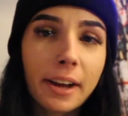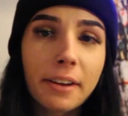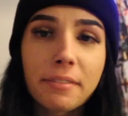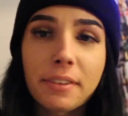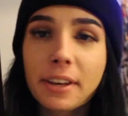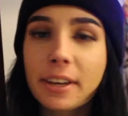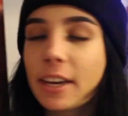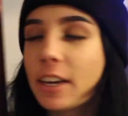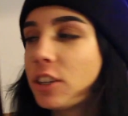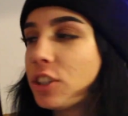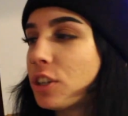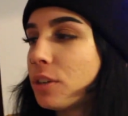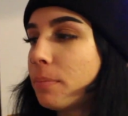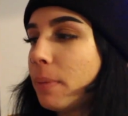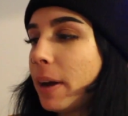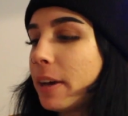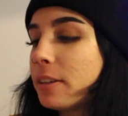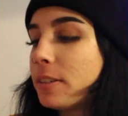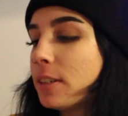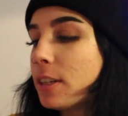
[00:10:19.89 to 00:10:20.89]
I have Vacation
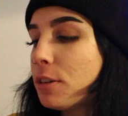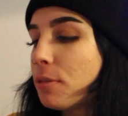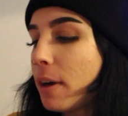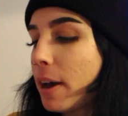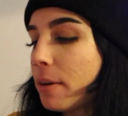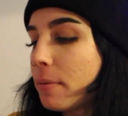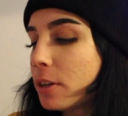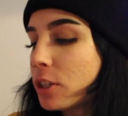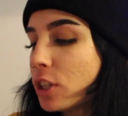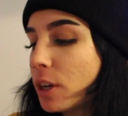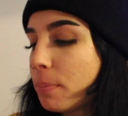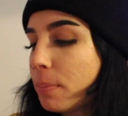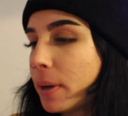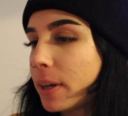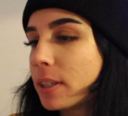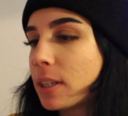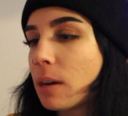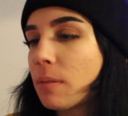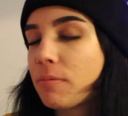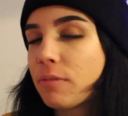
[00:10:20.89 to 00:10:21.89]
by Seaway, which I
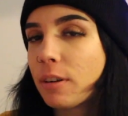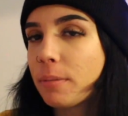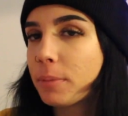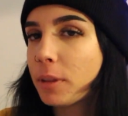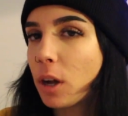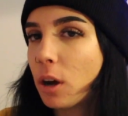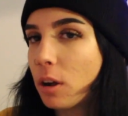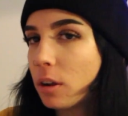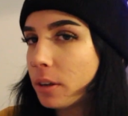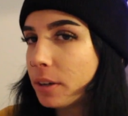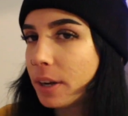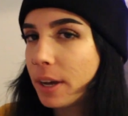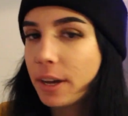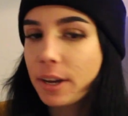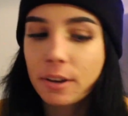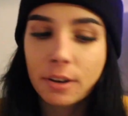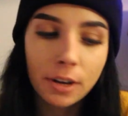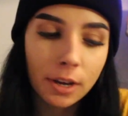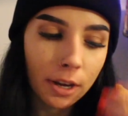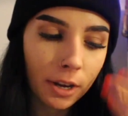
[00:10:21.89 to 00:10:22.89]
picked up from the
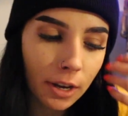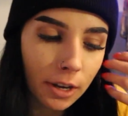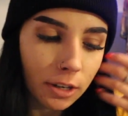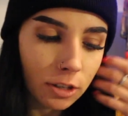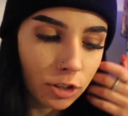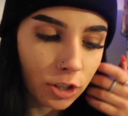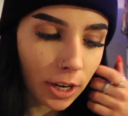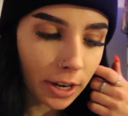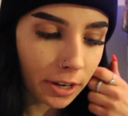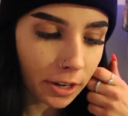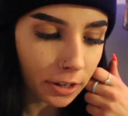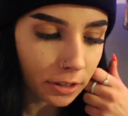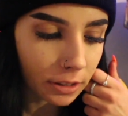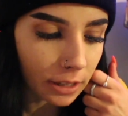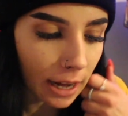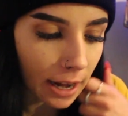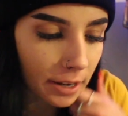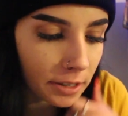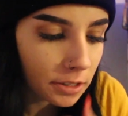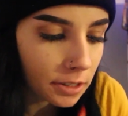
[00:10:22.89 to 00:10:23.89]
holiday shaker
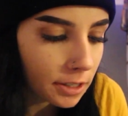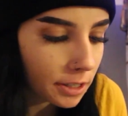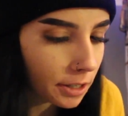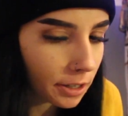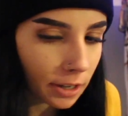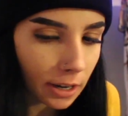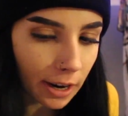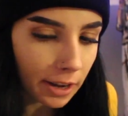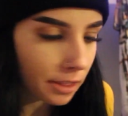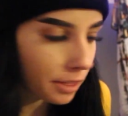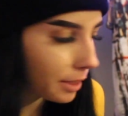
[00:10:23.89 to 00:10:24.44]
last year, I